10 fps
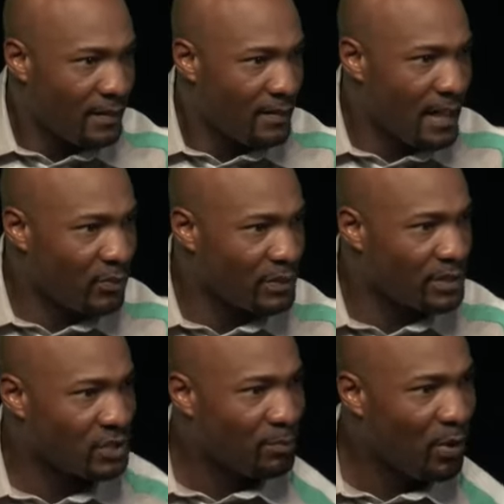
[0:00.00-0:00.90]
that
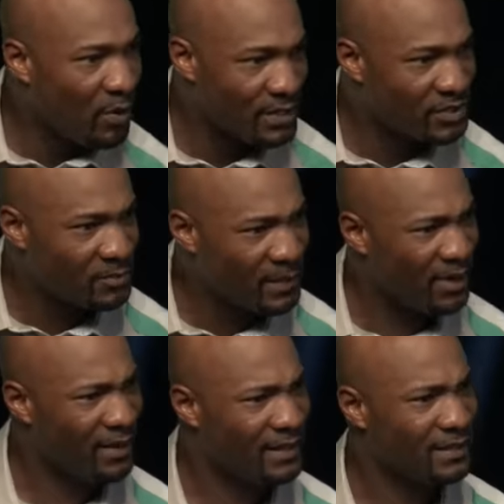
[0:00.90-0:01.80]
which is poor in
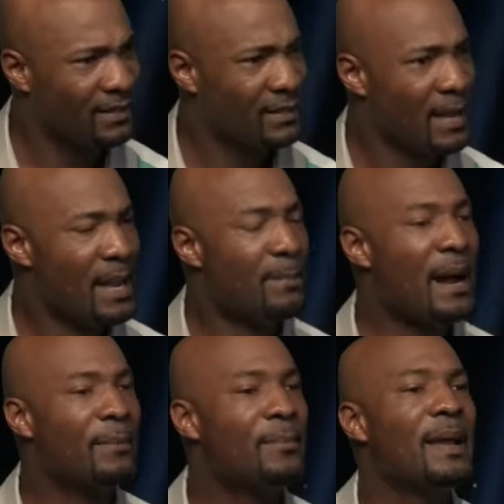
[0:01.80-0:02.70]
spirit.
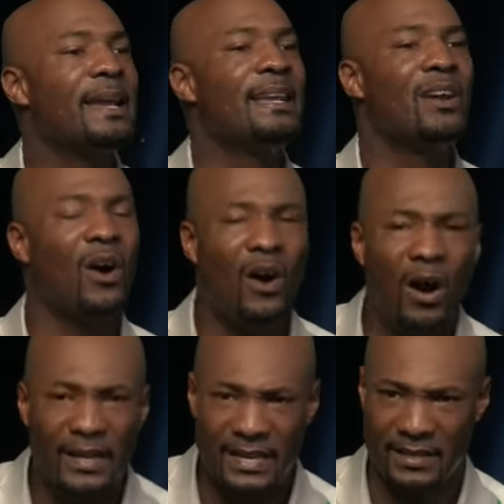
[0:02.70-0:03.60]
My main
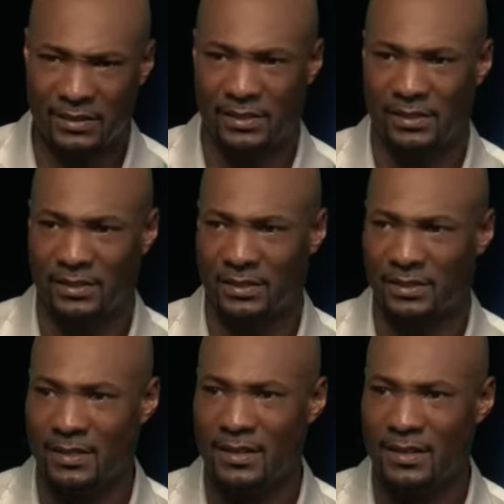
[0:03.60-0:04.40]
audience